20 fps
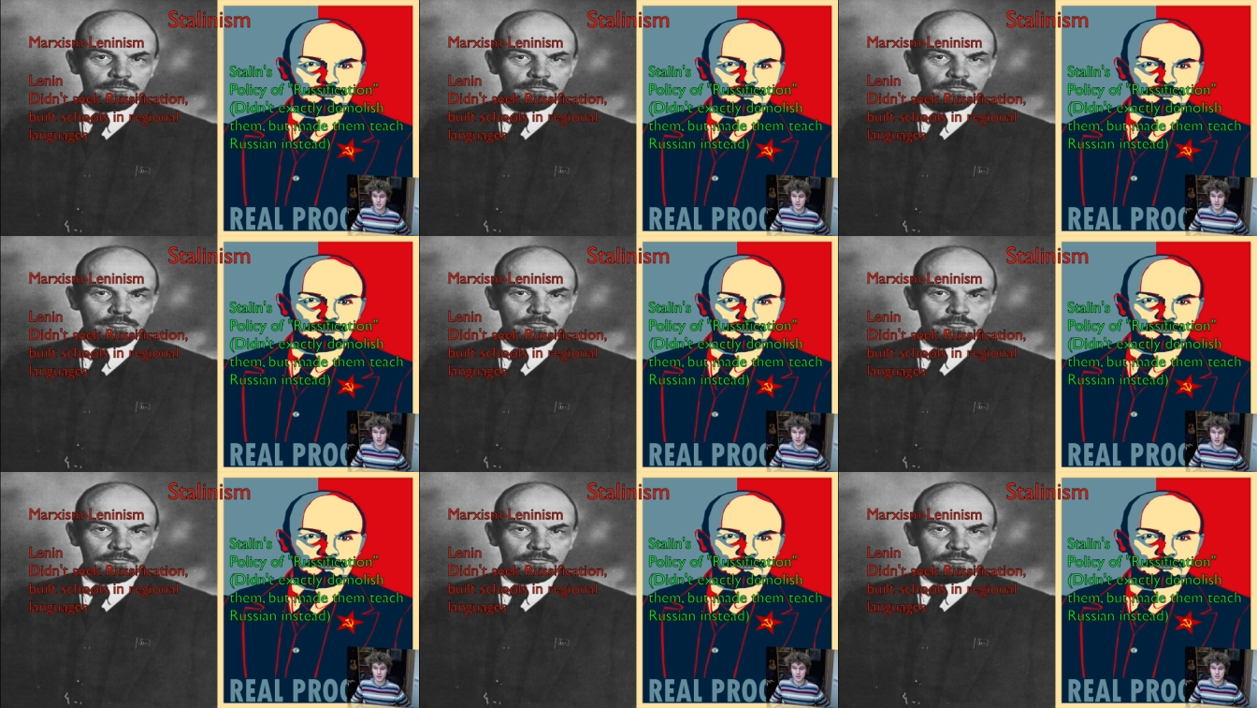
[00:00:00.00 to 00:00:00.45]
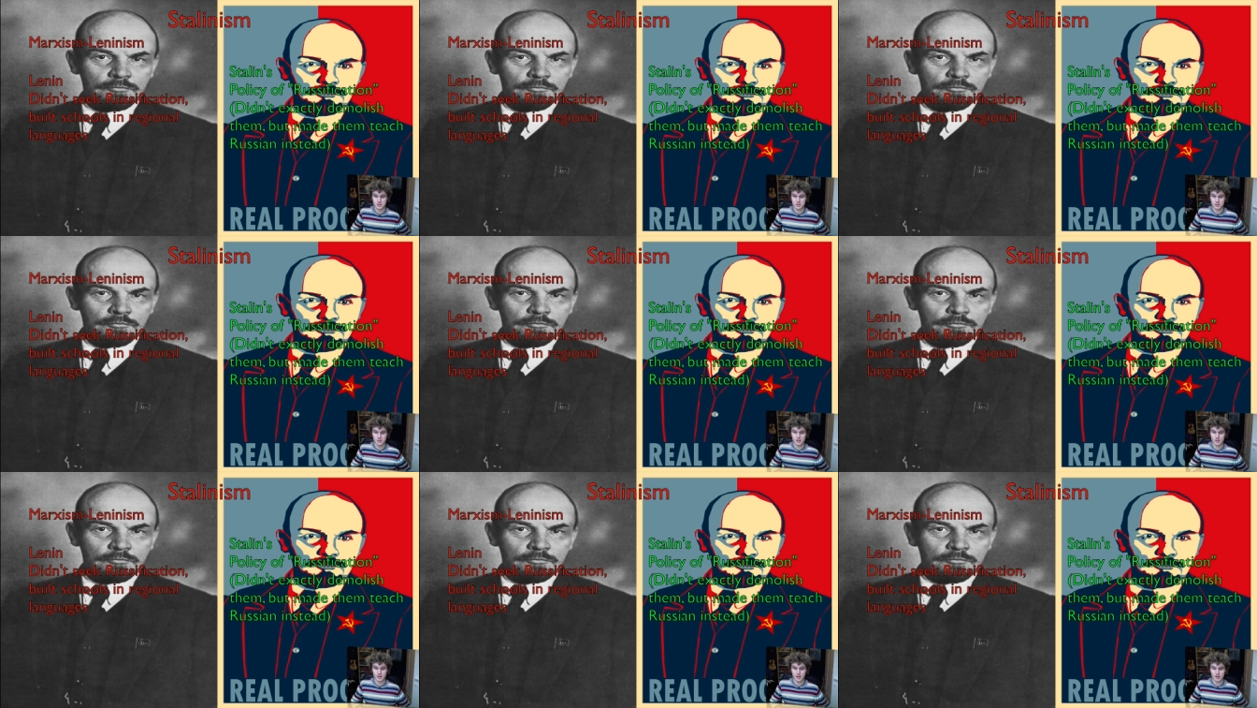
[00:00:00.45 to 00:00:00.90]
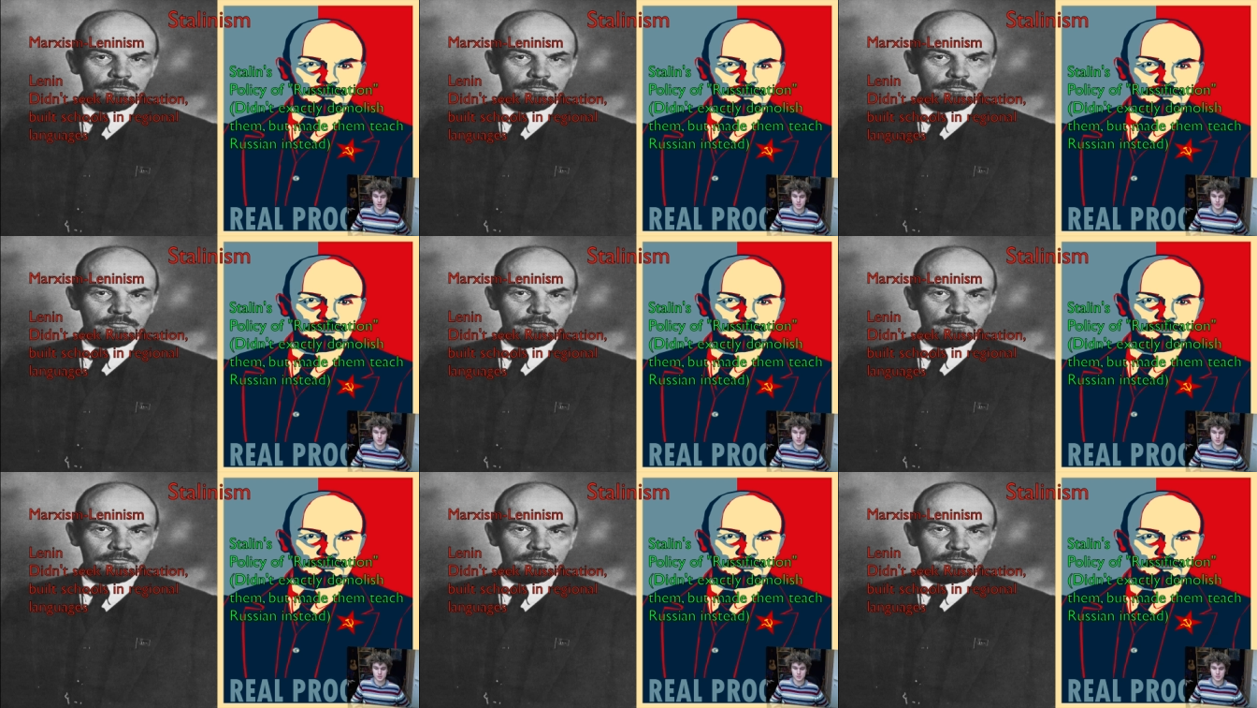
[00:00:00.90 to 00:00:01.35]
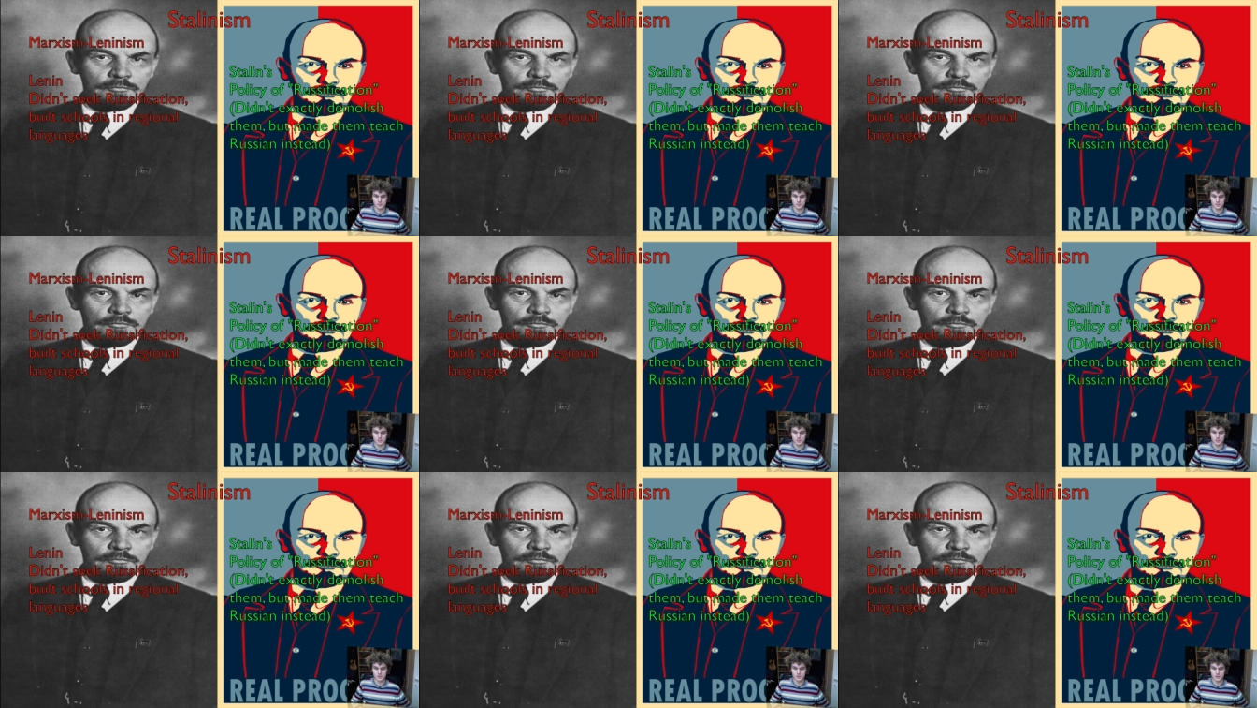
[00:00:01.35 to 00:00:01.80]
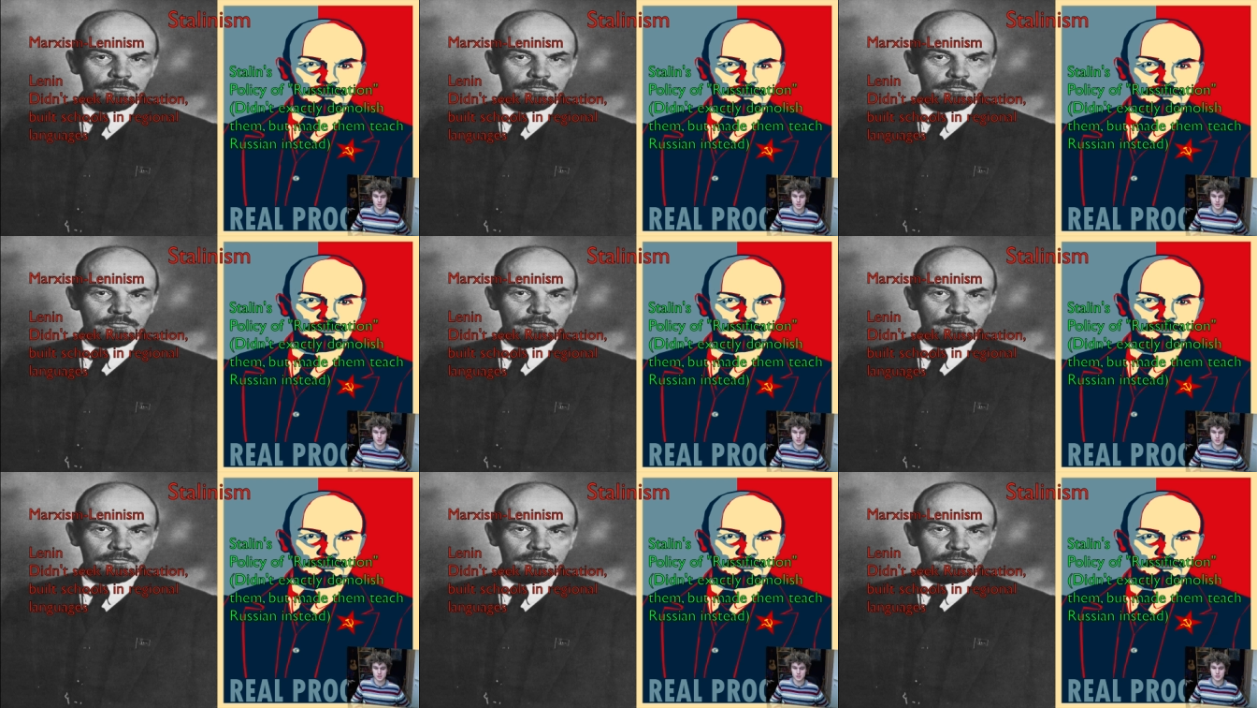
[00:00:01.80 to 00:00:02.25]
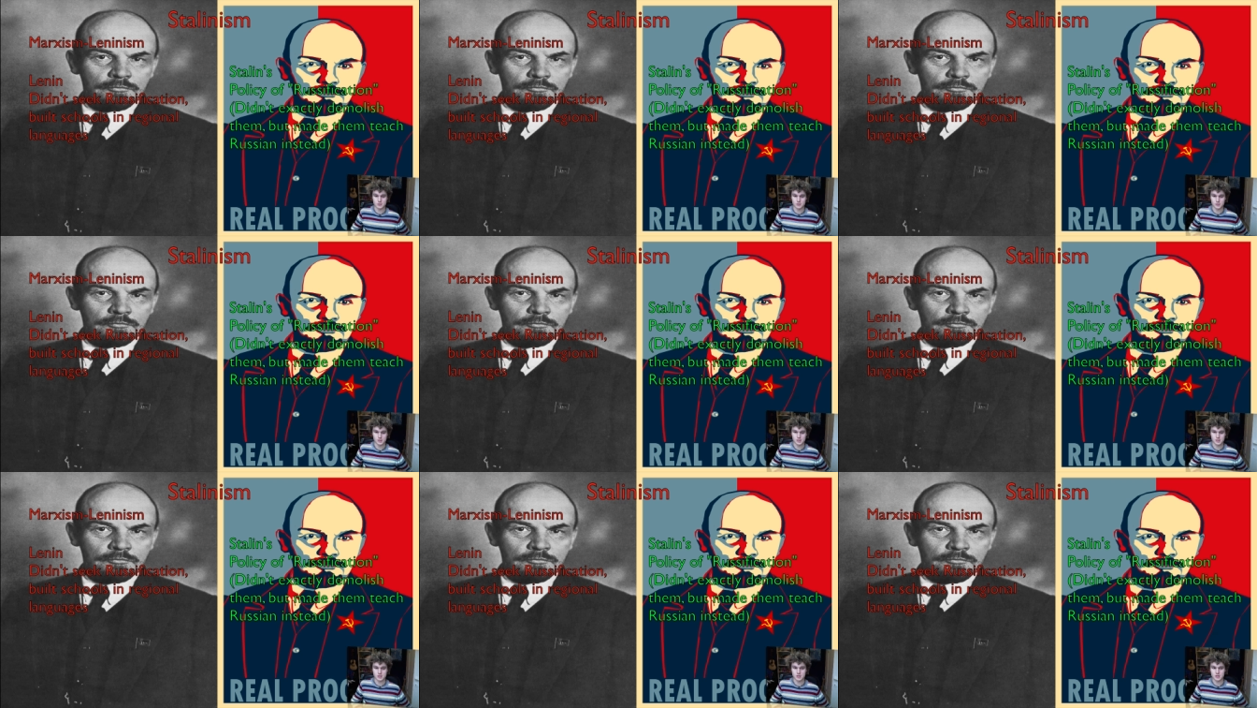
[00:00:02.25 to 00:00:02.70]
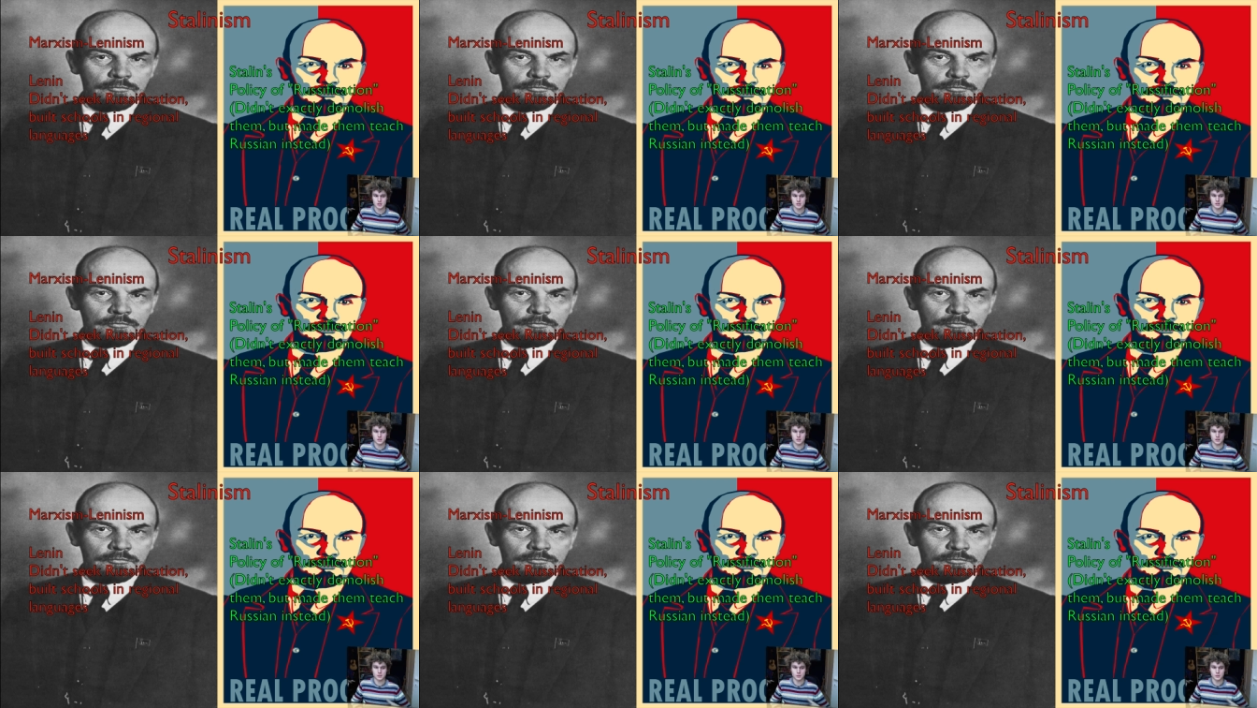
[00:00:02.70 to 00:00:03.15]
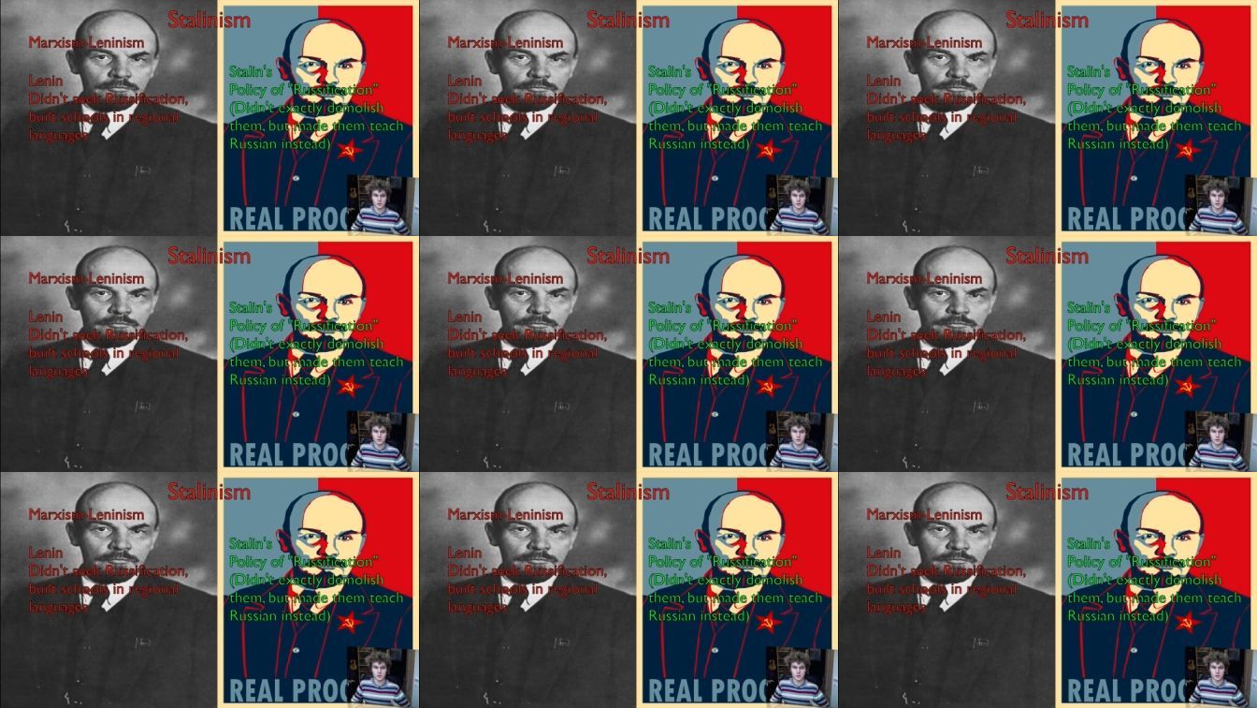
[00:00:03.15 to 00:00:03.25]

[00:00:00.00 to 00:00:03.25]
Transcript: they did actually have some continuities.